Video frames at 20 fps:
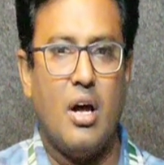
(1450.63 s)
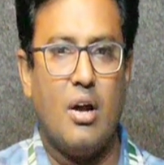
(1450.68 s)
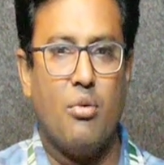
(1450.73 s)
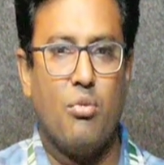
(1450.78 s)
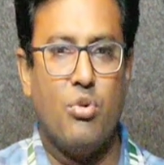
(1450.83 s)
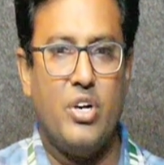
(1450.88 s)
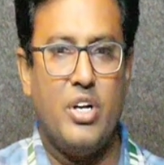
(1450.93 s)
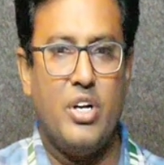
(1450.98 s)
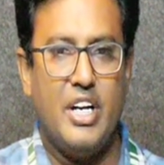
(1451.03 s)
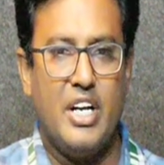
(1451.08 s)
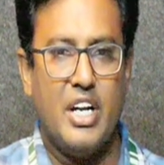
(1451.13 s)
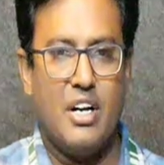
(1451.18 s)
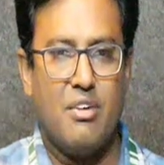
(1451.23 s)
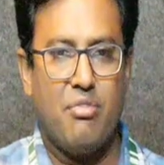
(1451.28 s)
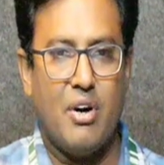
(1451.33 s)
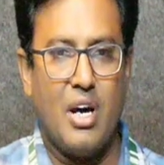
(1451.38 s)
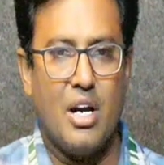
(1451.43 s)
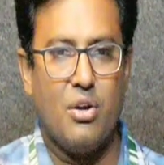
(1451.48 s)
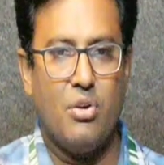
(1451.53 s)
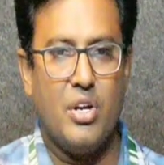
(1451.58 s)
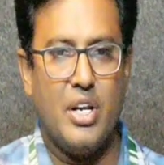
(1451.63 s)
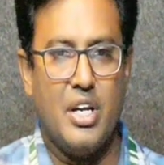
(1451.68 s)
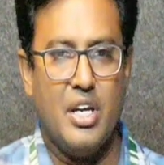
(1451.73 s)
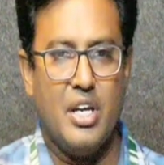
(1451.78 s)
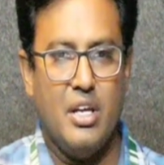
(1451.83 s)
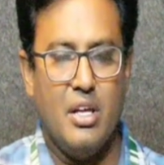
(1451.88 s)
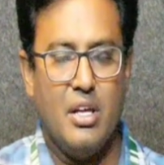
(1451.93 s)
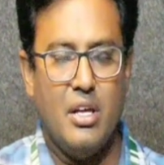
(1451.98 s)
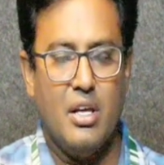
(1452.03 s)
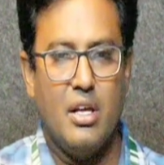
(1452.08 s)
We didn't follow
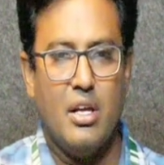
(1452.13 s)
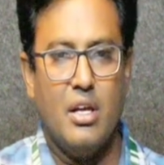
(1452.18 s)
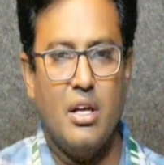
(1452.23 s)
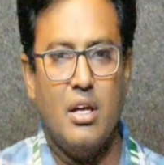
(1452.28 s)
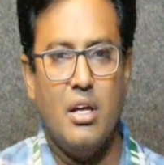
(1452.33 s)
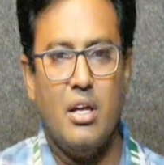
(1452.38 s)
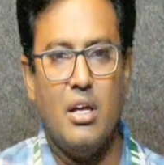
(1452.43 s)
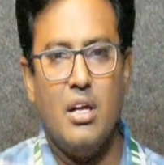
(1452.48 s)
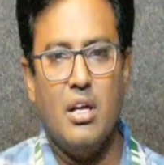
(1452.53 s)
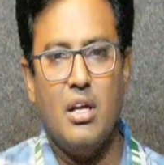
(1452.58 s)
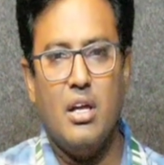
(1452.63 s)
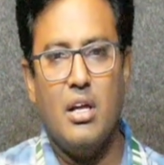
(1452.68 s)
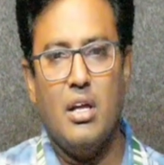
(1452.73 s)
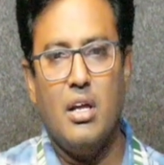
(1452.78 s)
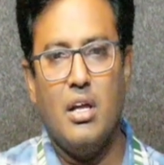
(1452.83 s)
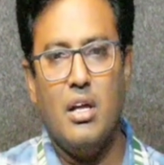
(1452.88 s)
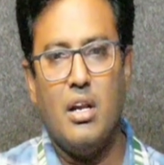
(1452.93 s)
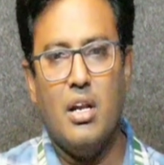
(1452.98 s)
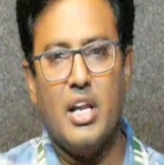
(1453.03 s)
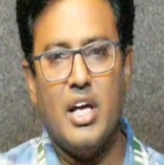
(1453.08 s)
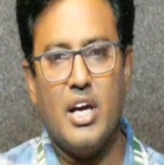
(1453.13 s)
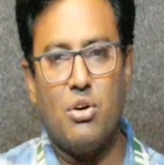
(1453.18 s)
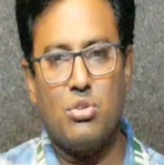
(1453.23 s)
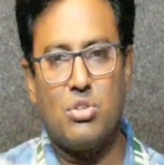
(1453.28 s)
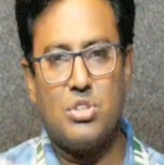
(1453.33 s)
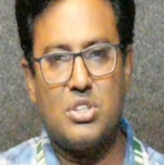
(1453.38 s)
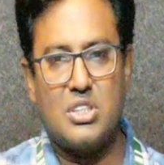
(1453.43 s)
any layout